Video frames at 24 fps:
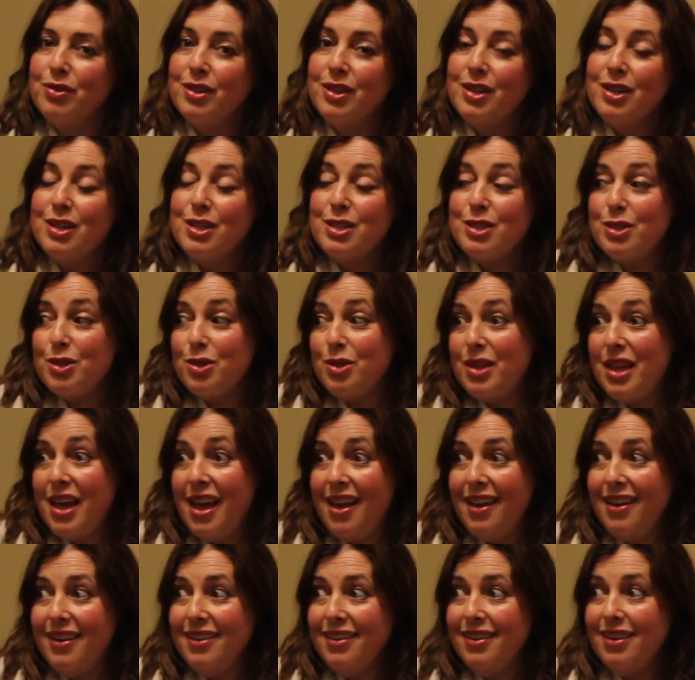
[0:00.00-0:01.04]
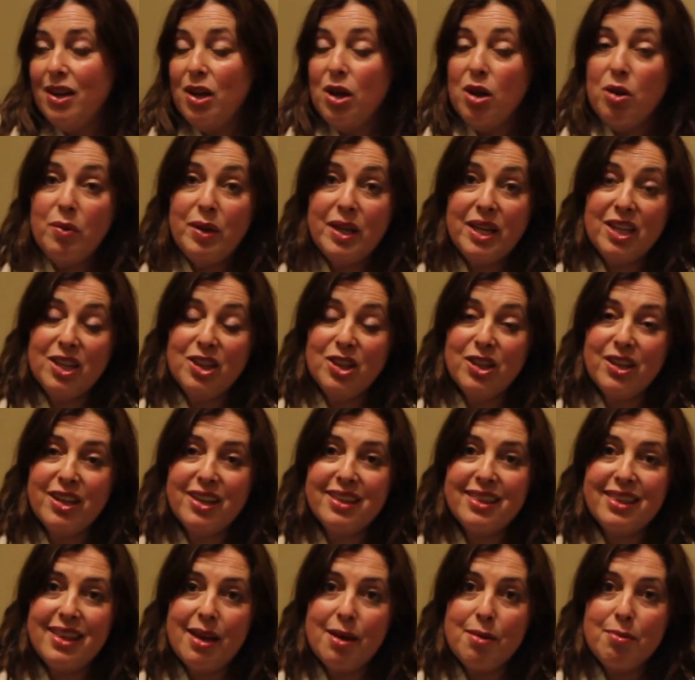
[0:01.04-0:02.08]
So then we can look at
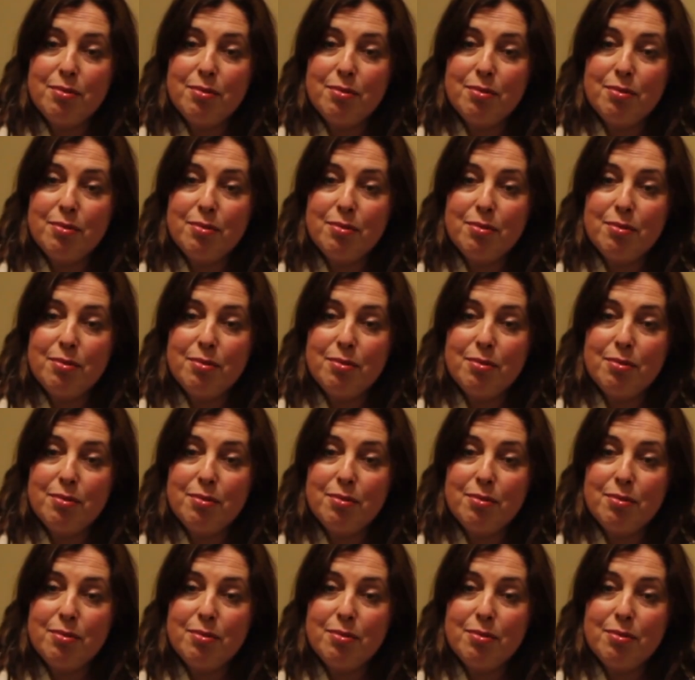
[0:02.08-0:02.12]
them